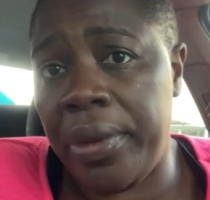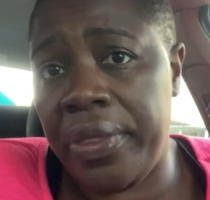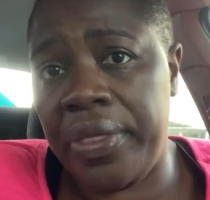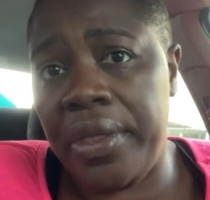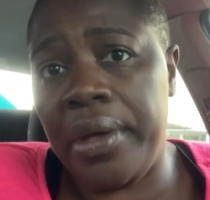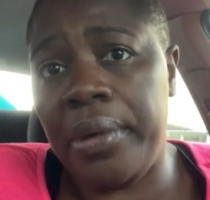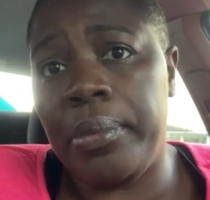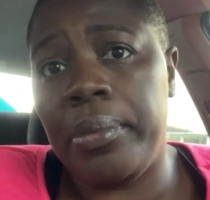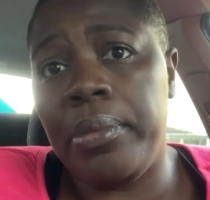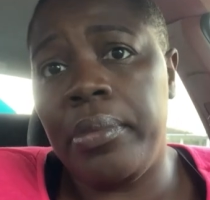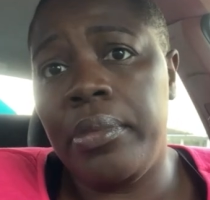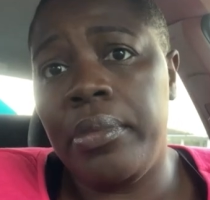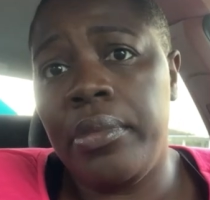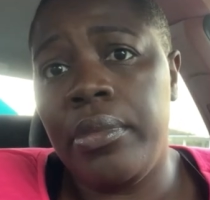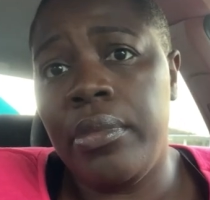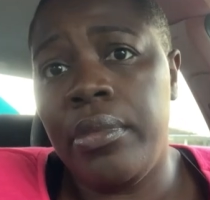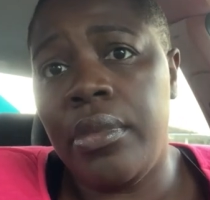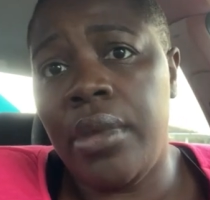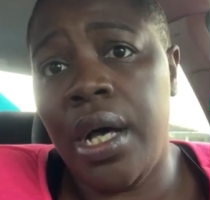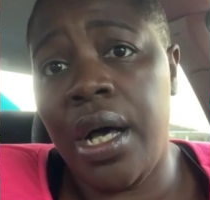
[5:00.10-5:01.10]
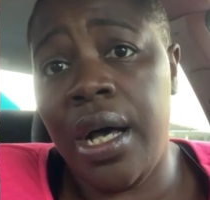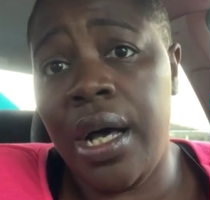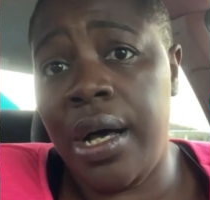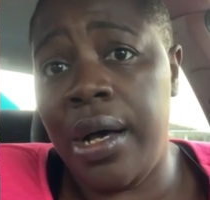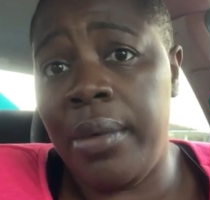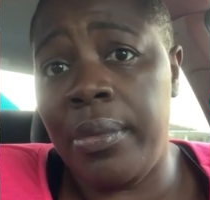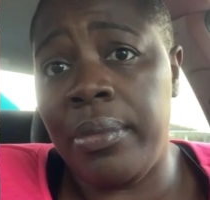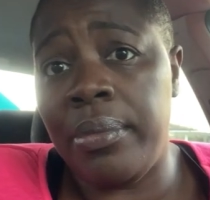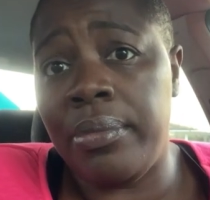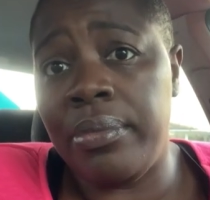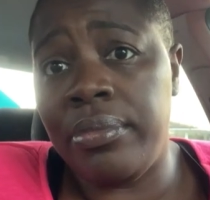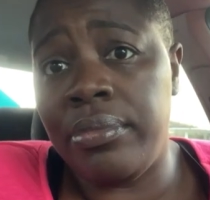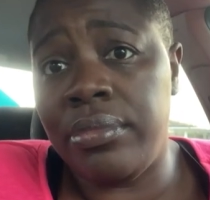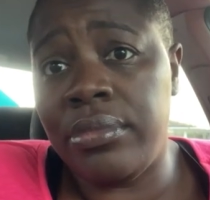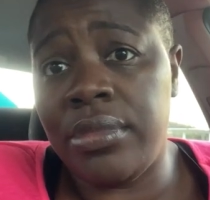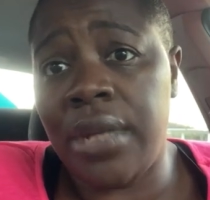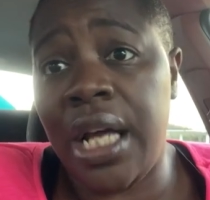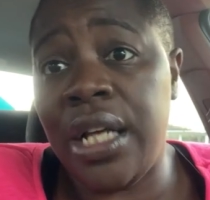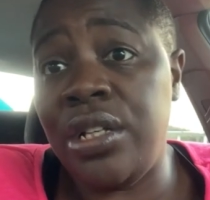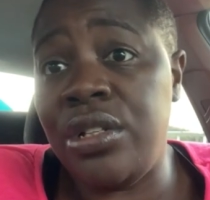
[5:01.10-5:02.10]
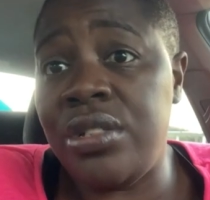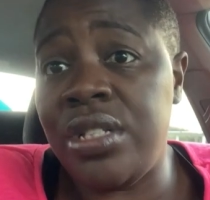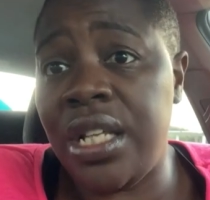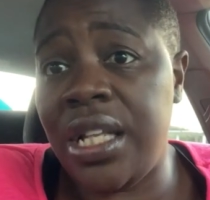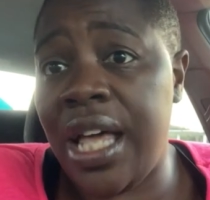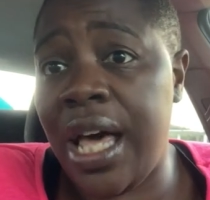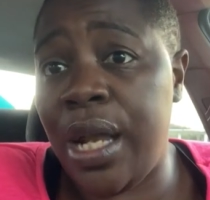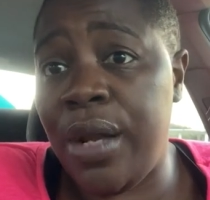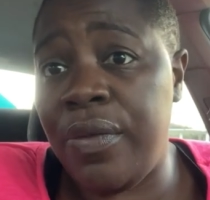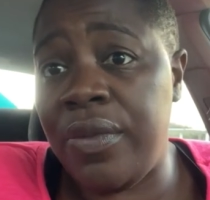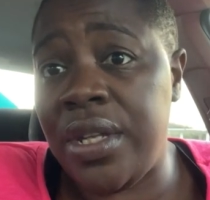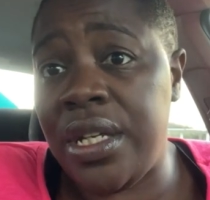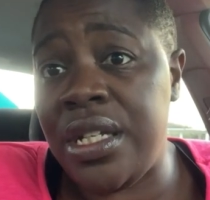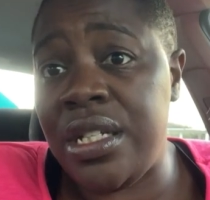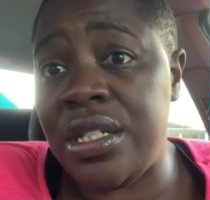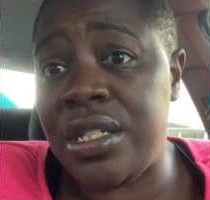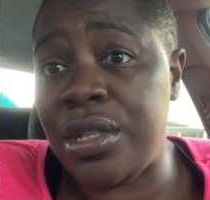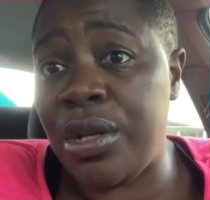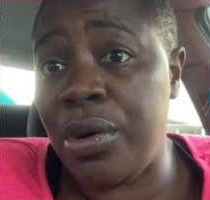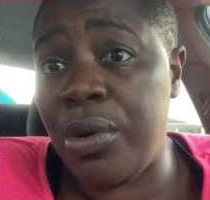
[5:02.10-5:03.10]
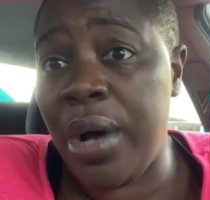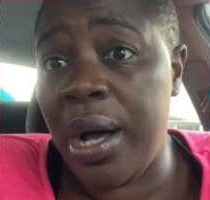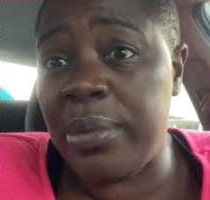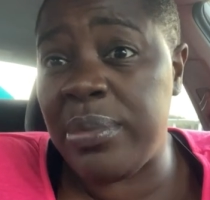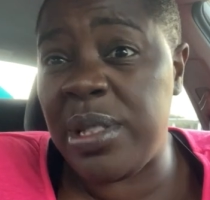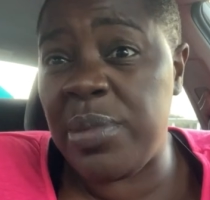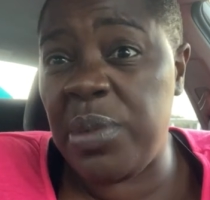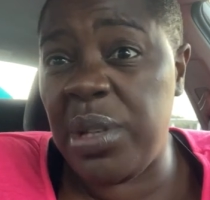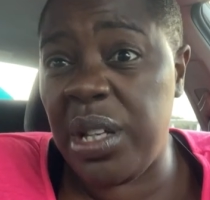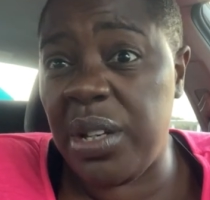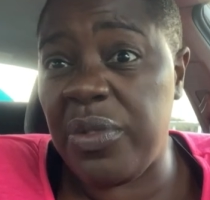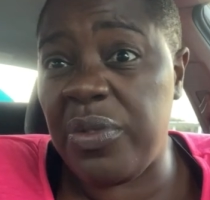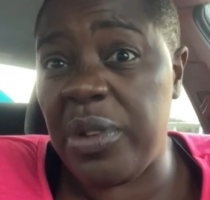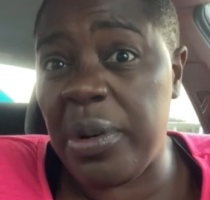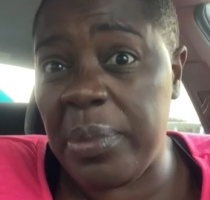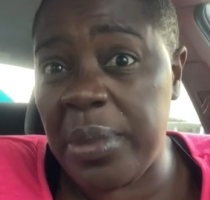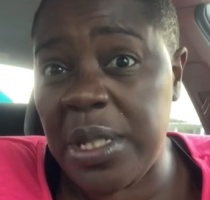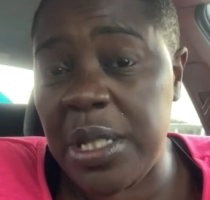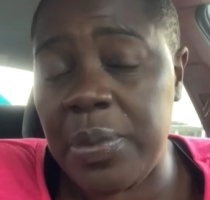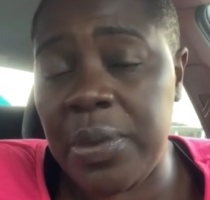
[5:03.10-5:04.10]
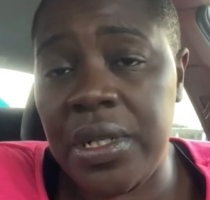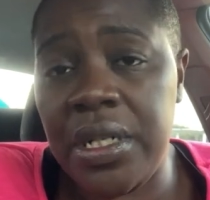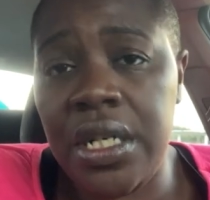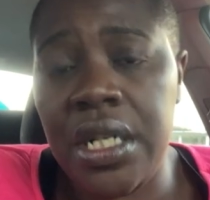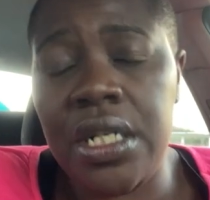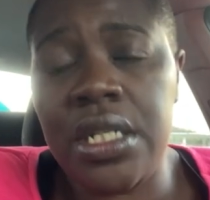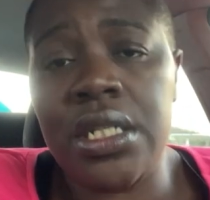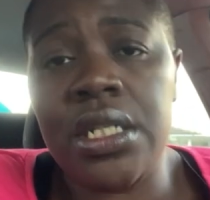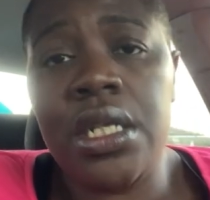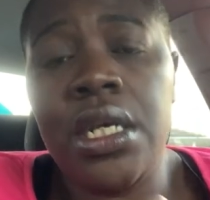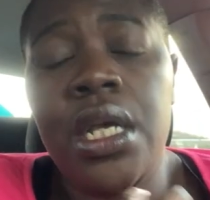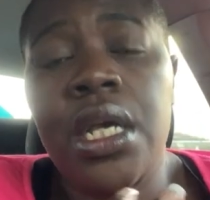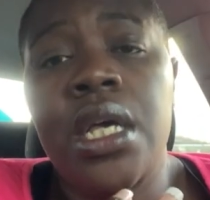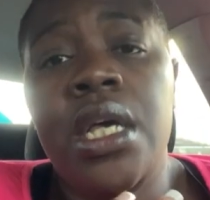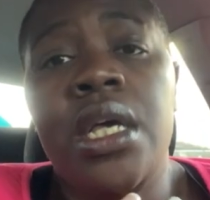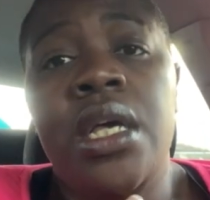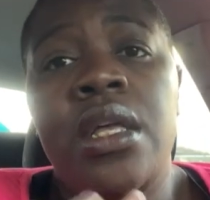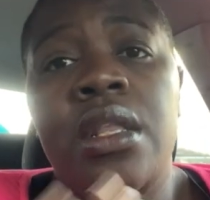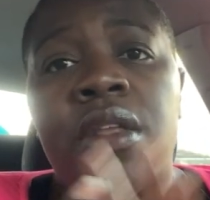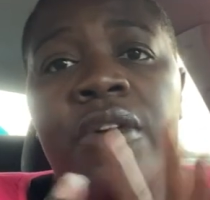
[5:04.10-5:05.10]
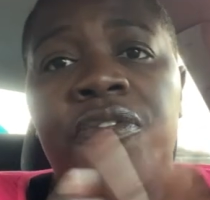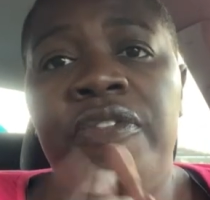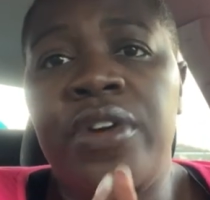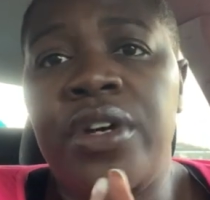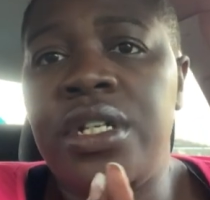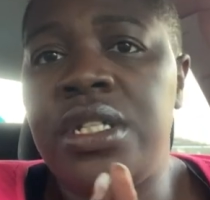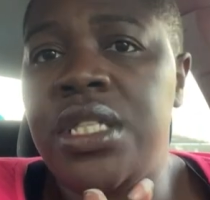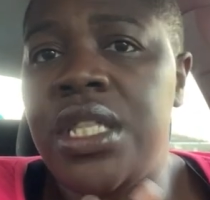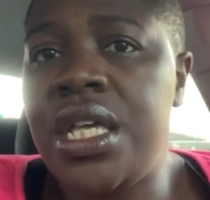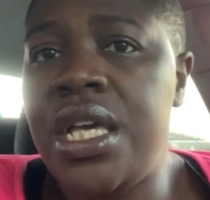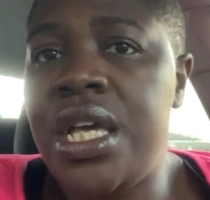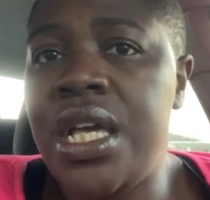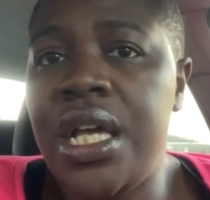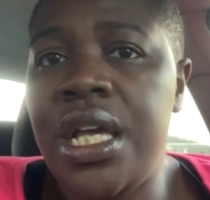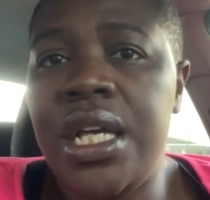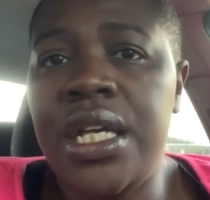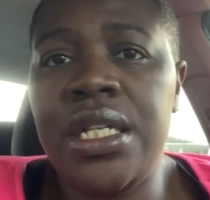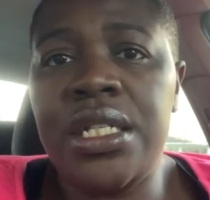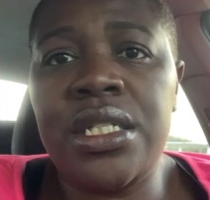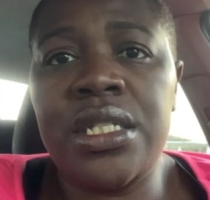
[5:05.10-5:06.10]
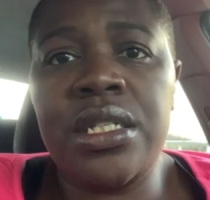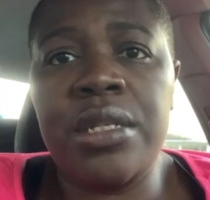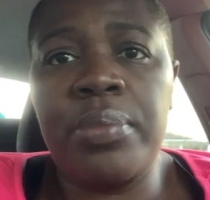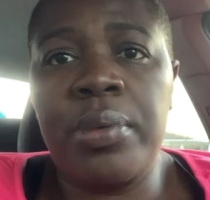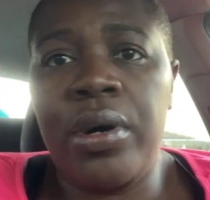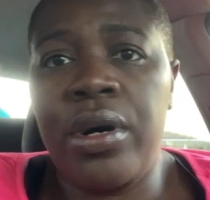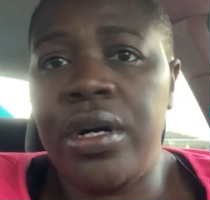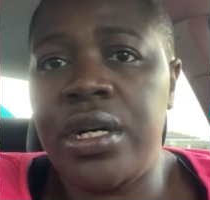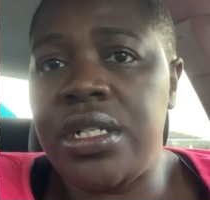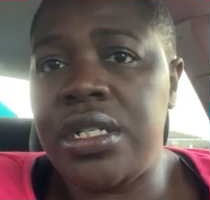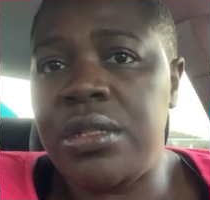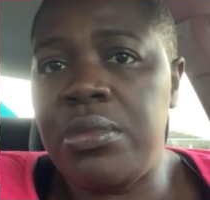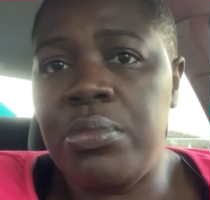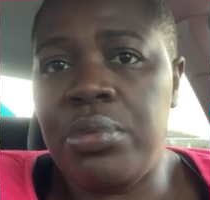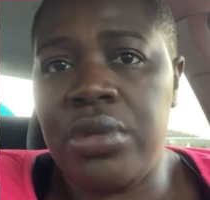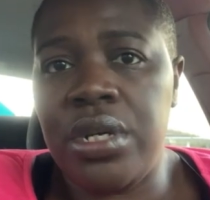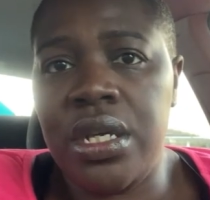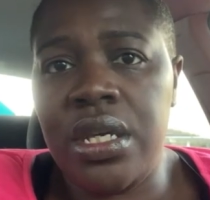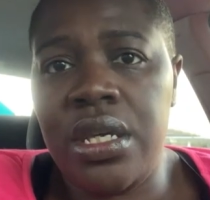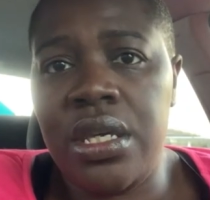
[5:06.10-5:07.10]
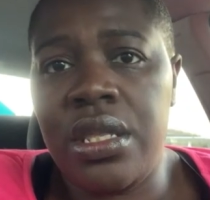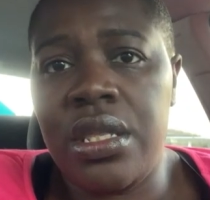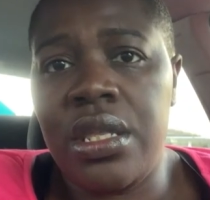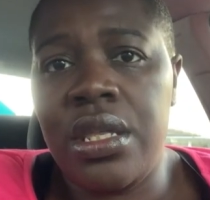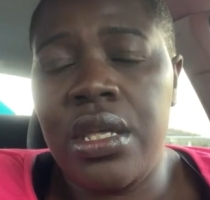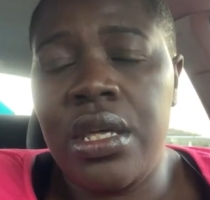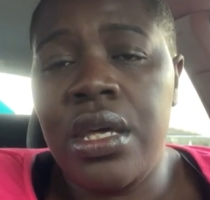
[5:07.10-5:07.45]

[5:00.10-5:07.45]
with them. I use a lot of these, so I'm speaking from experience. The first thing is to pause and breathe.